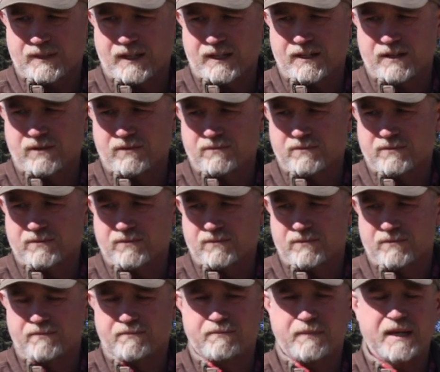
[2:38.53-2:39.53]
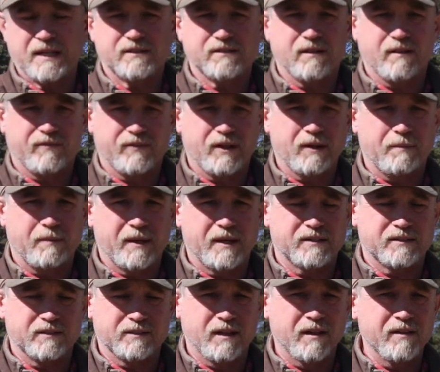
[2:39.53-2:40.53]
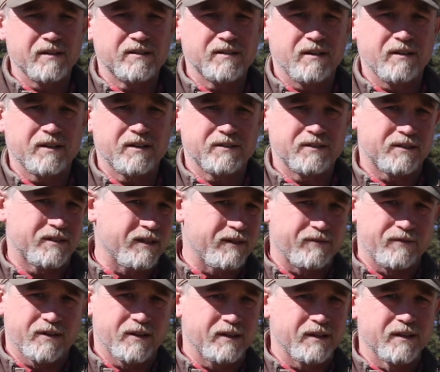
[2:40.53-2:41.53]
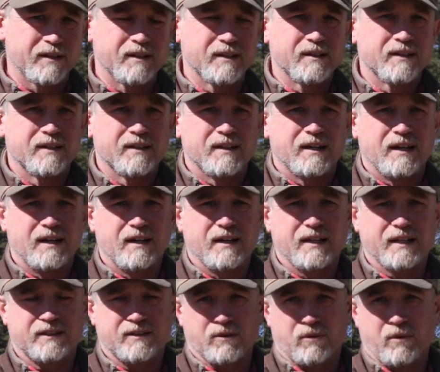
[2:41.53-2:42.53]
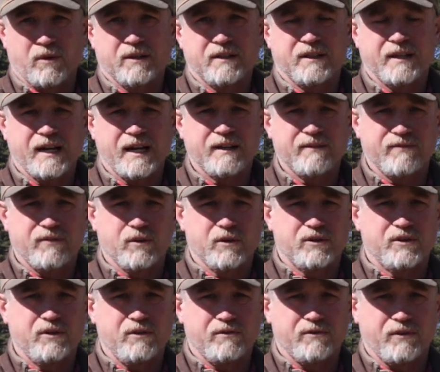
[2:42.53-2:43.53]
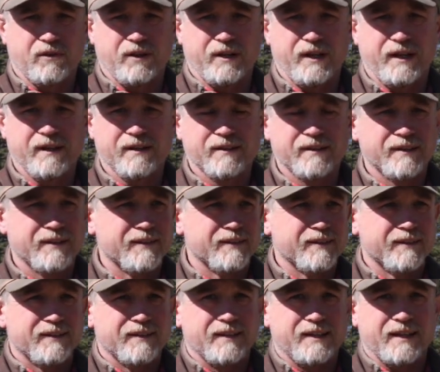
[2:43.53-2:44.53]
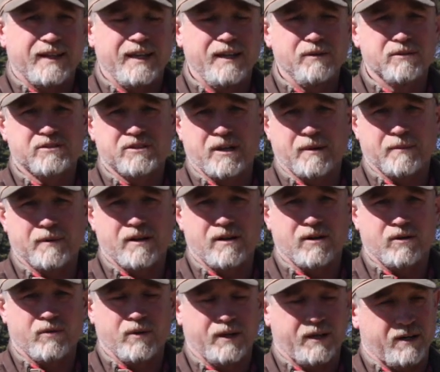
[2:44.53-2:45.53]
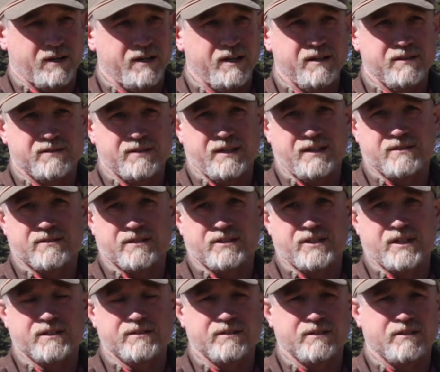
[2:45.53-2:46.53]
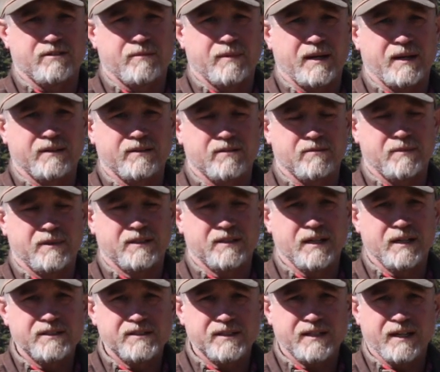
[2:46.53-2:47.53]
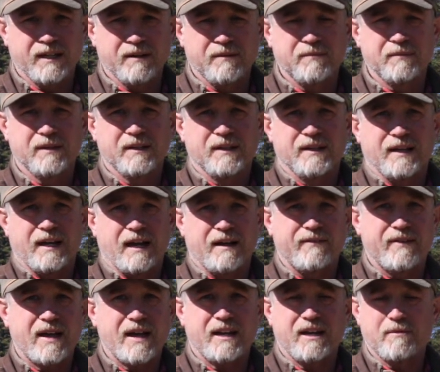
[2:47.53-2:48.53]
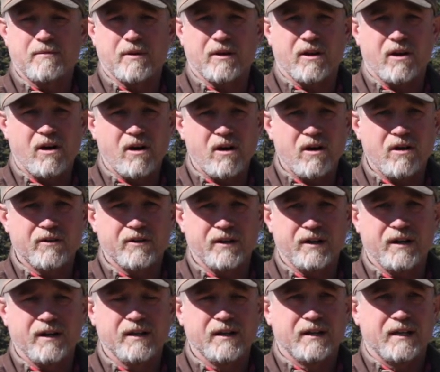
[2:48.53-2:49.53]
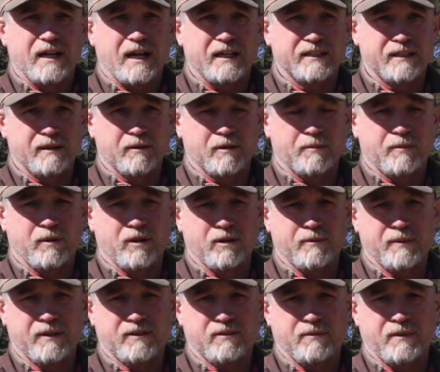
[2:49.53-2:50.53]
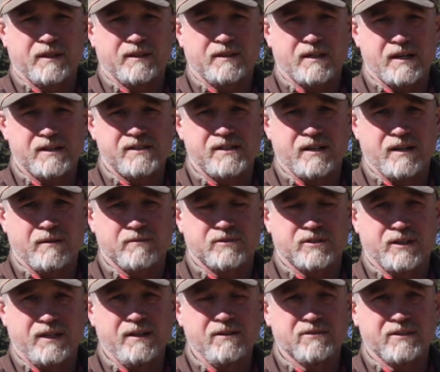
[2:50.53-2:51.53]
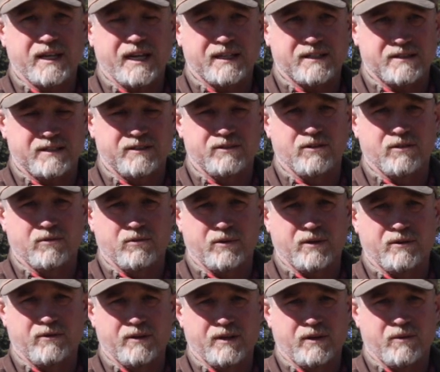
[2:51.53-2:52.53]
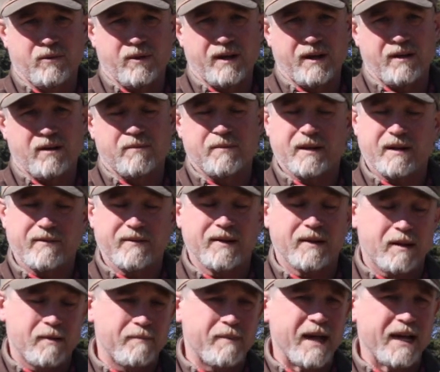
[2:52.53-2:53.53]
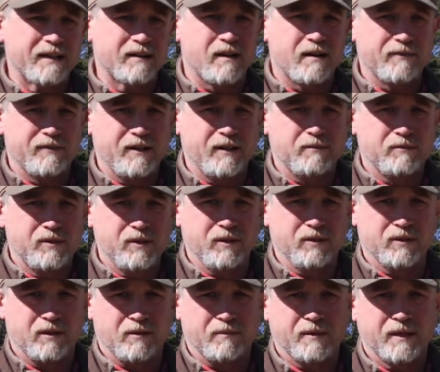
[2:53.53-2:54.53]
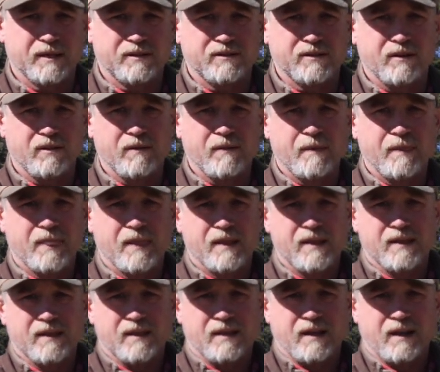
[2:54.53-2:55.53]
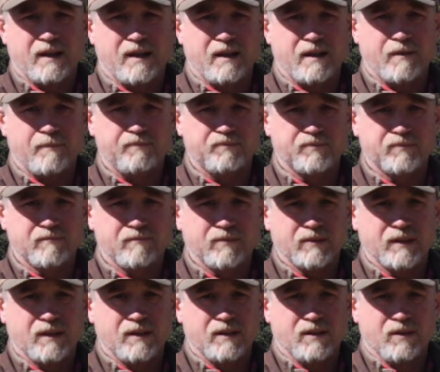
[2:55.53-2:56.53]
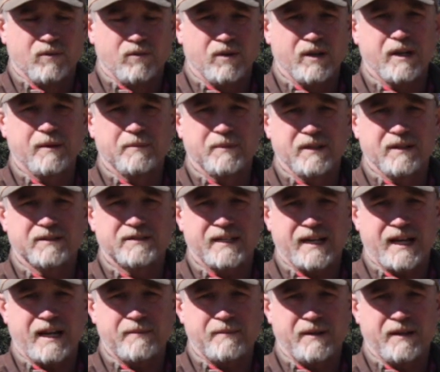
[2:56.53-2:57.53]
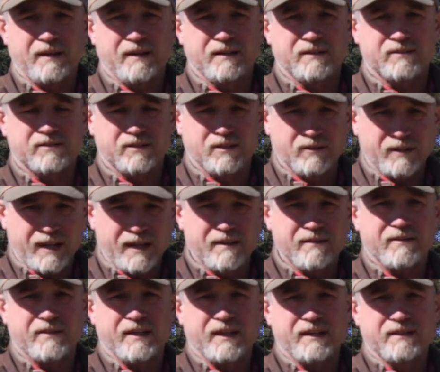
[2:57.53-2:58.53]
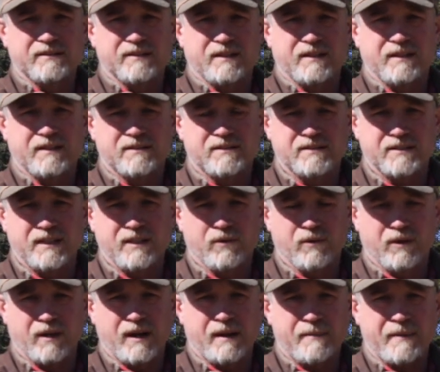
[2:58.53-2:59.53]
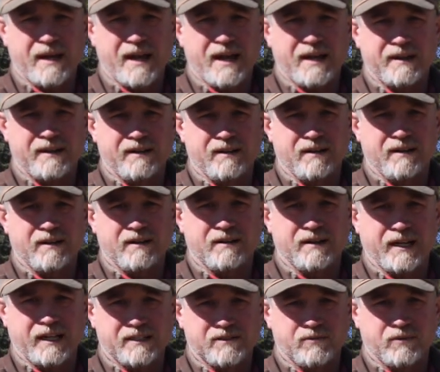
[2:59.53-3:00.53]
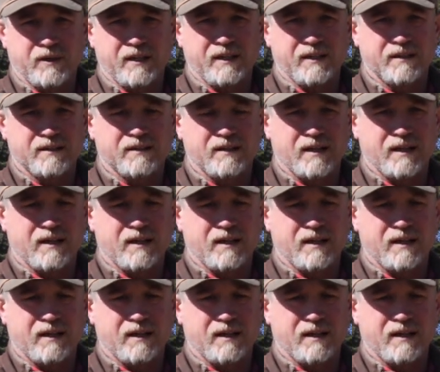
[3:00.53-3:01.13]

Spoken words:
you know, based off their pace, because all these donkeys are different. Like the one 9423, he was coming along quicker. He's adjusted to me touching him. I've had him on a halter. I was able to pull him into me and touch him, so he was actually doing really well. But I backed off him too a little bit. So we'll give them a little time here and slow down things, and then see where I'm at here next week